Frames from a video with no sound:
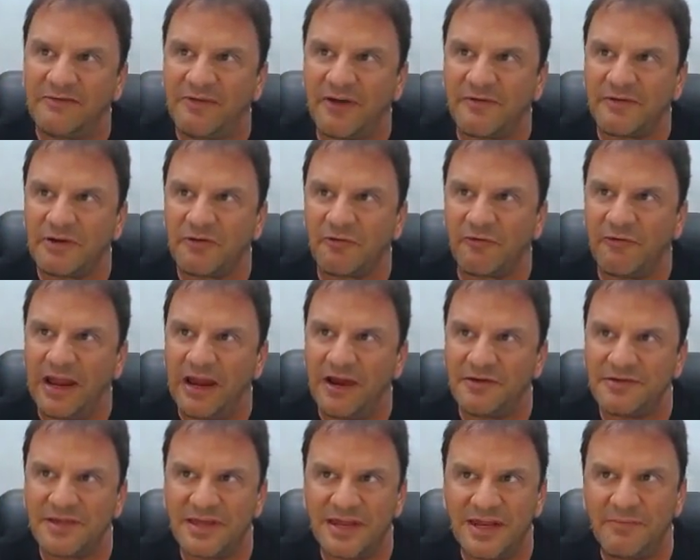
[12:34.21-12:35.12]
very rare,
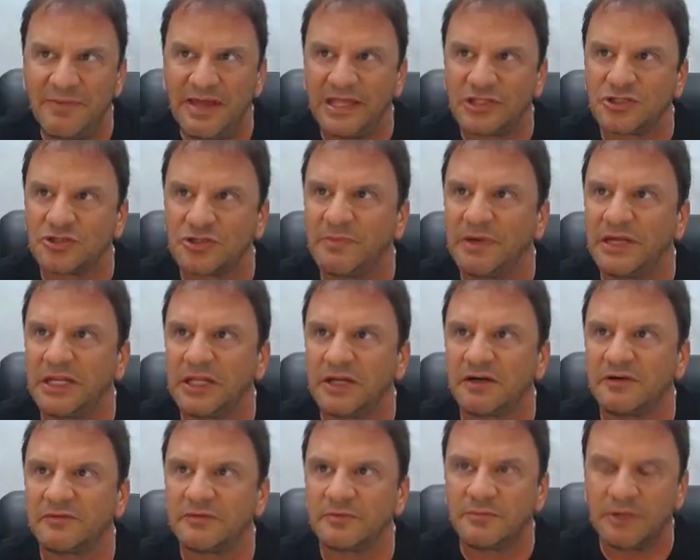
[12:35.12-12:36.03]
and they didn't make too many
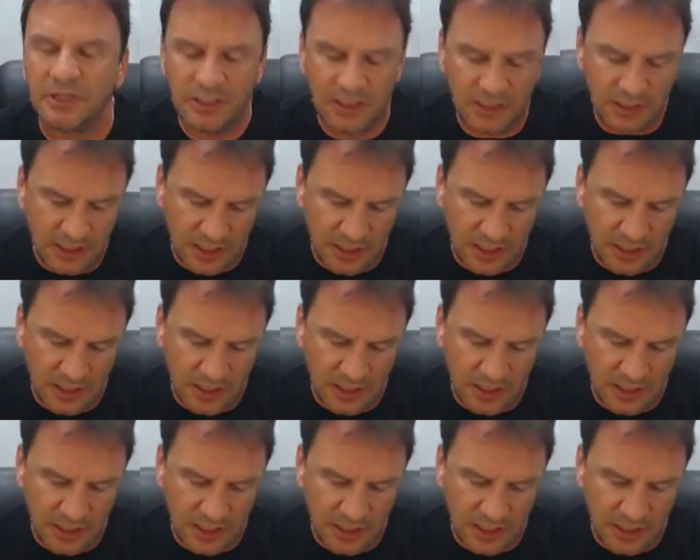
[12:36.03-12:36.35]
of them.